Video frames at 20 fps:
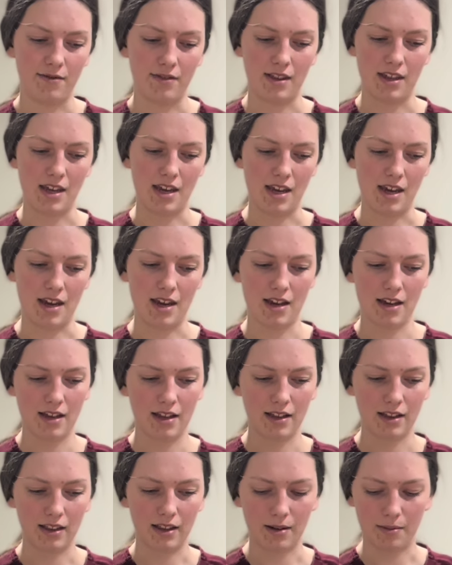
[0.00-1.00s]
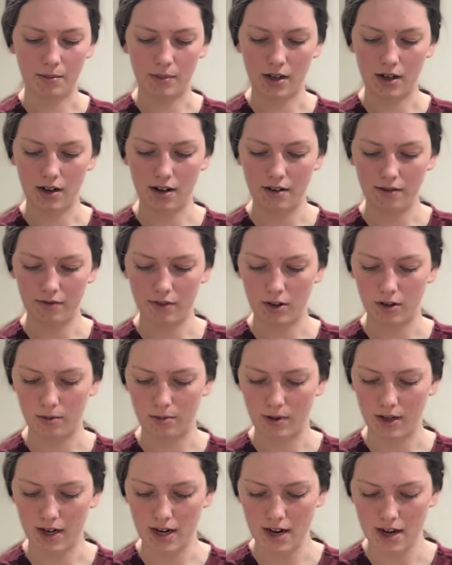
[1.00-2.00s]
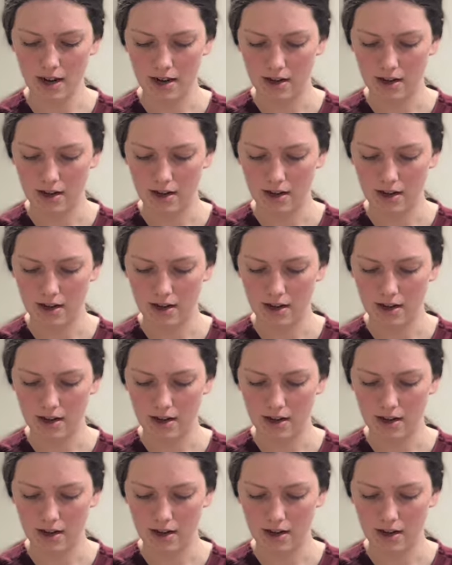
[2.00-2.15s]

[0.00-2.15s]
the lumbar vertebrae,